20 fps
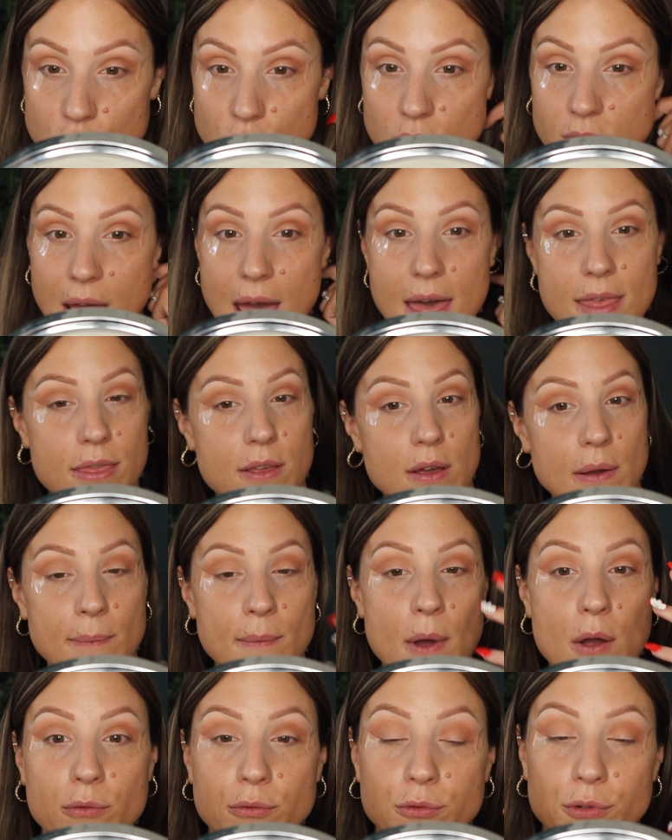as you get
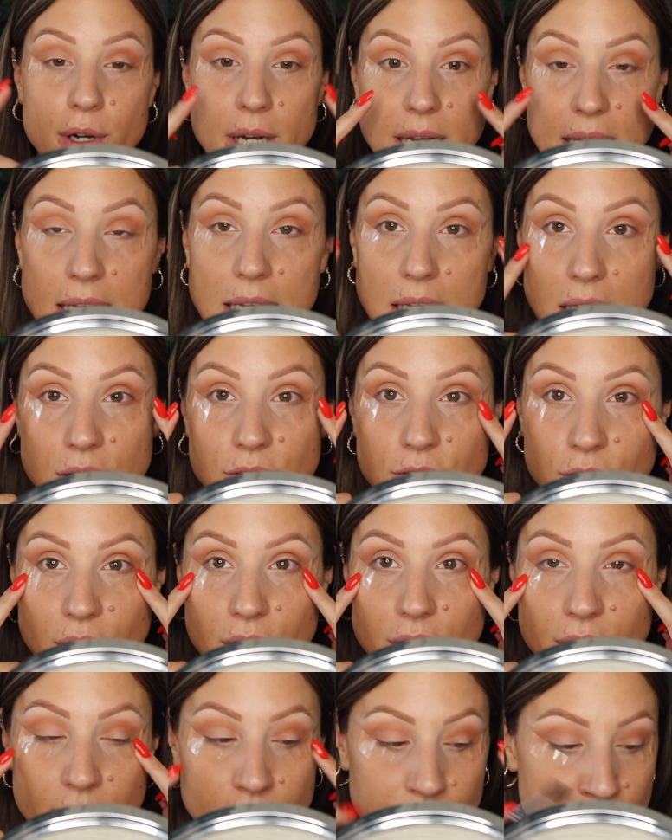them really
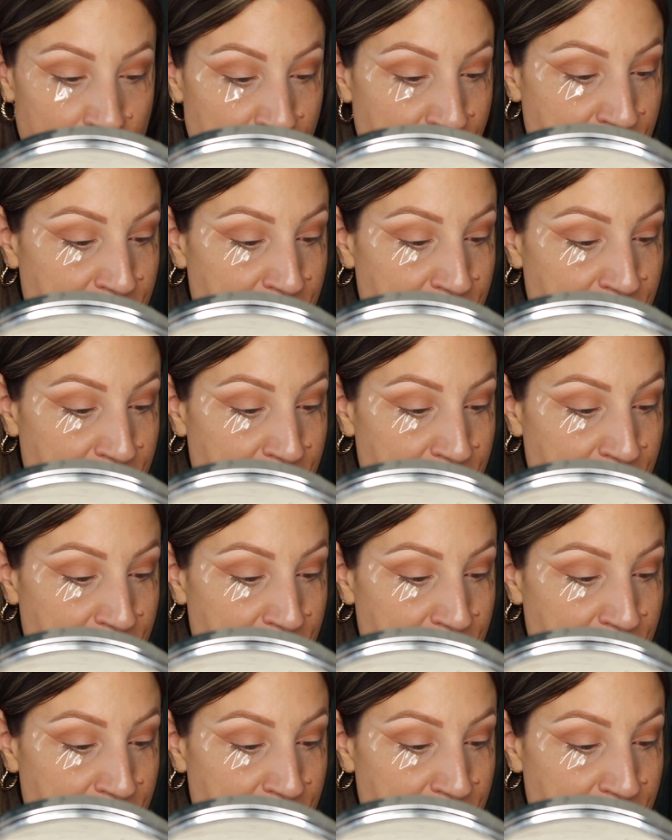even,